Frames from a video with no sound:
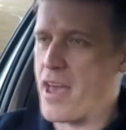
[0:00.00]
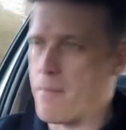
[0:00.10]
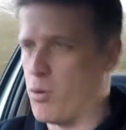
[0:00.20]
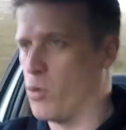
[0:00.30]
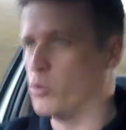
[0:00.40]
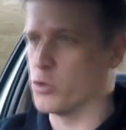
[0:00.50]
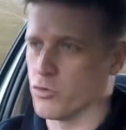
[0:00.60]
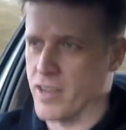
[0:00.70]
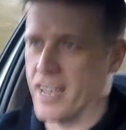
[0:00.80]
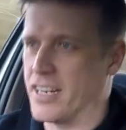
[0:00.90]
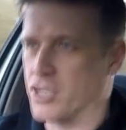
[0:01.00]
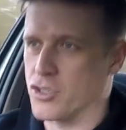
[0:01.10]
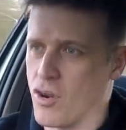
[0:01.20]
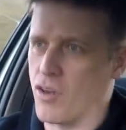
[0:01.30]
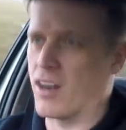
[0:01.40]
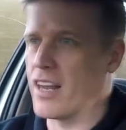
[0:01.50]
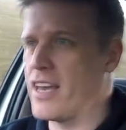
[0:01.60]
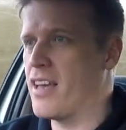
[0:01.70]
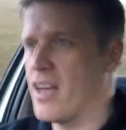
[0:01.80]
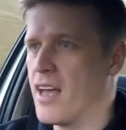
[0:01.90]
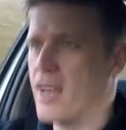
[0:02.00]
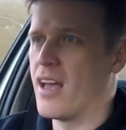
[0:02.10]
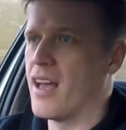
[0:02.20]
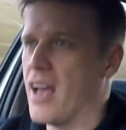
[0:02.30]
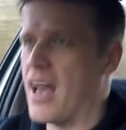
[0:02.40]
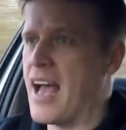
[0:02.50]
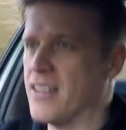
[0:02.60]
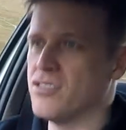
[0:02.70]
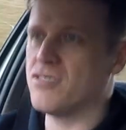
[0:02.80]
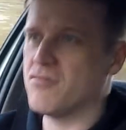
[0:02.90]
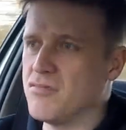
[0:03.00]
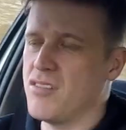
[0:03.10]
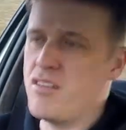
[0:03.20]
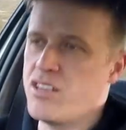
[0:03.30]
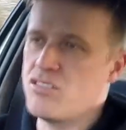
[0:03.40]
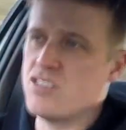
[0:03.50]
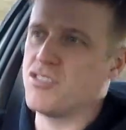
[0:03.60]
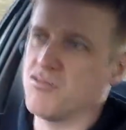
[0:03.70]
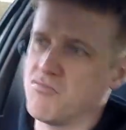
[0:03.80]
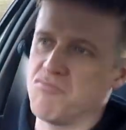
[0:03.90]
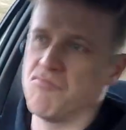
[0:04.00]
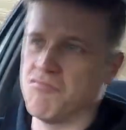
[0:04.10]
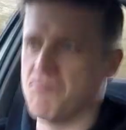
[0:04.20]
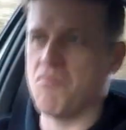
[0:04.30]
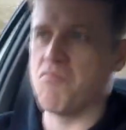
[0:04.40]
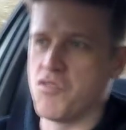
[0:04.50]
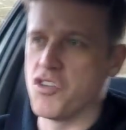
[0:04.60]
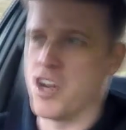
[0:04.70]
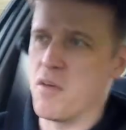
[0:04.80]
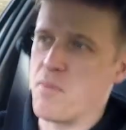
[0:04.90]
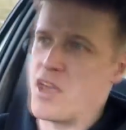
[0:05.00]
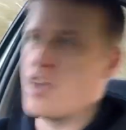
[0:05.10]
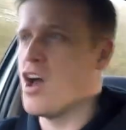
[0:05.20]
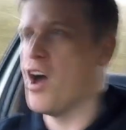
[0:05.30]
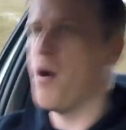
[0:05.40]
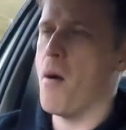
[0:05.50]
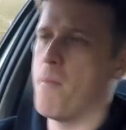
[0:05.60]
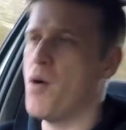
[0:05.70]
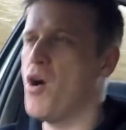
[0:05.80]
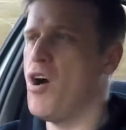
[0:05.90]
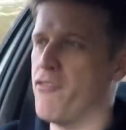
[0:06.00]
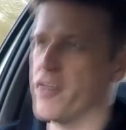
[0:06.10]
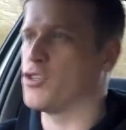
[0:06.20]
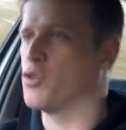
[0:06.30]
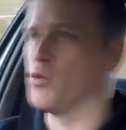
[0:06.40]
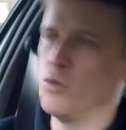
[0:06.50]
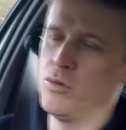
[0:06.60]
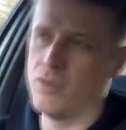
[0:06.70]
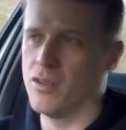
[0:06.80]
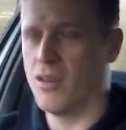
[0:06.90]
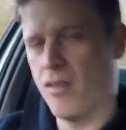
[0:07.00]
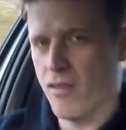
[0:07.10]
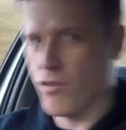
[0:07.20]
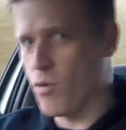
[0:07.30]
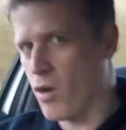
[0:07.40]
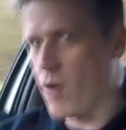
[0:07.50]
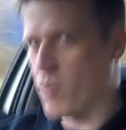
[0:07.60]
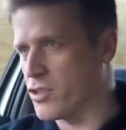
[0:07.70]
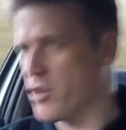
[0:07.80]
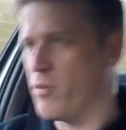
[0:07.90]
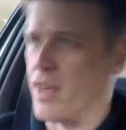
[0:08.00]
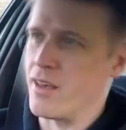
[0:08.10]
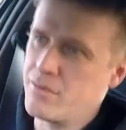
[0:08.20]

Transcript: It pulls really strongly, and it's going to be a perfect tool for what I want to do with it.